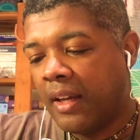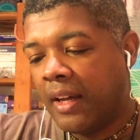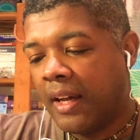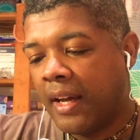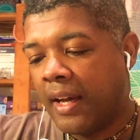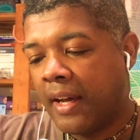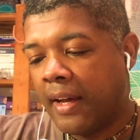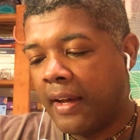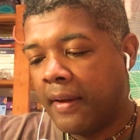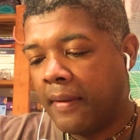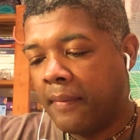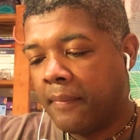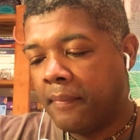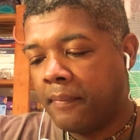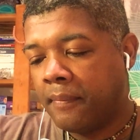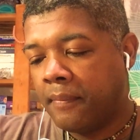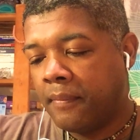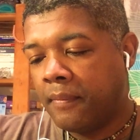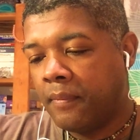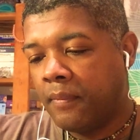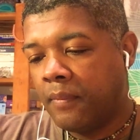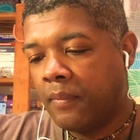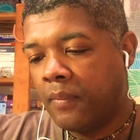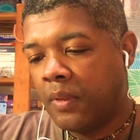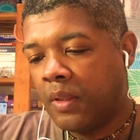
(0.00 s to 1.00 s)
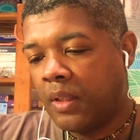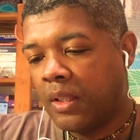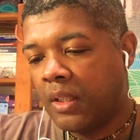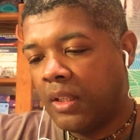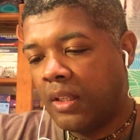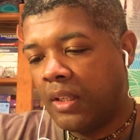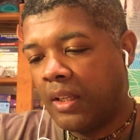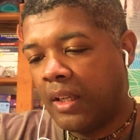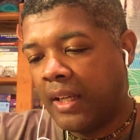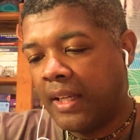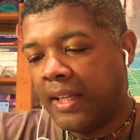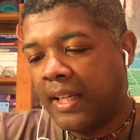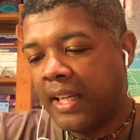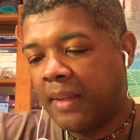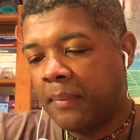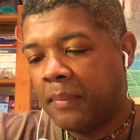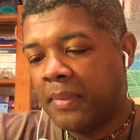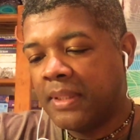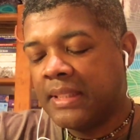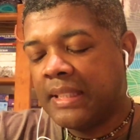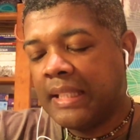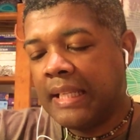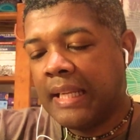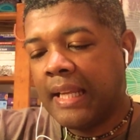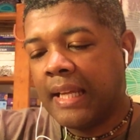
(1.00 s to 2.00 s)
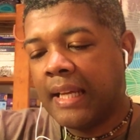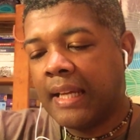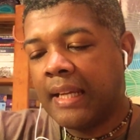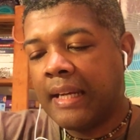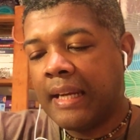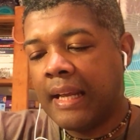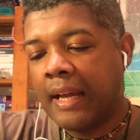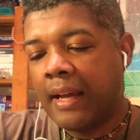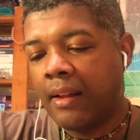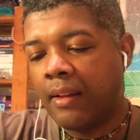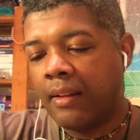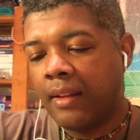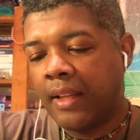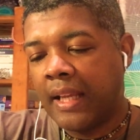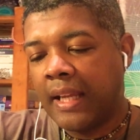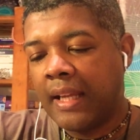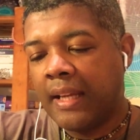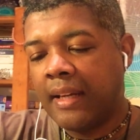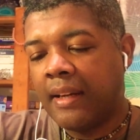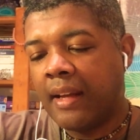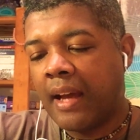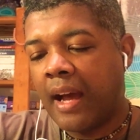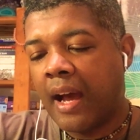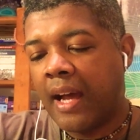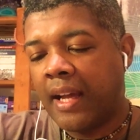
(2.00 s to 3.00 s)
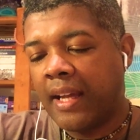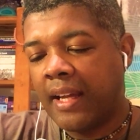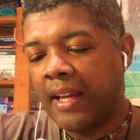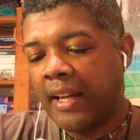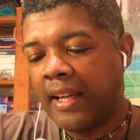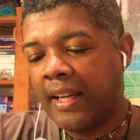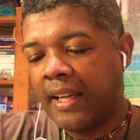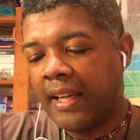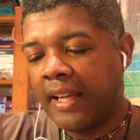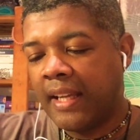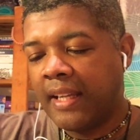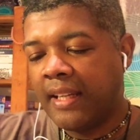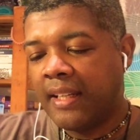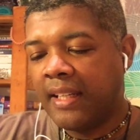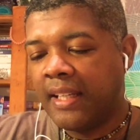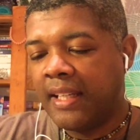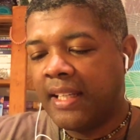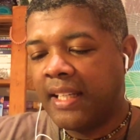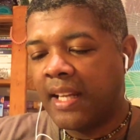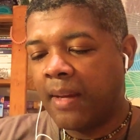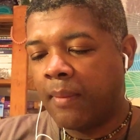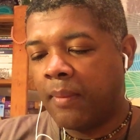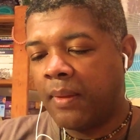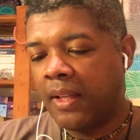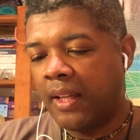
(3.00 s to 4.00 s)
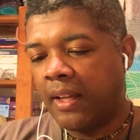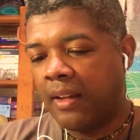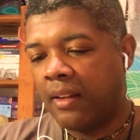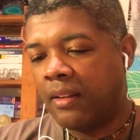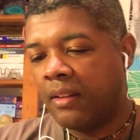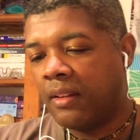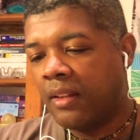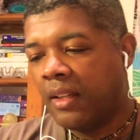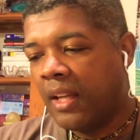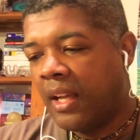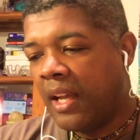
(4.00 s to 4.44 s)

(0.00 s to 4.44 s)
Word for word: Um, her name is Nia Nell, N I A N E L L.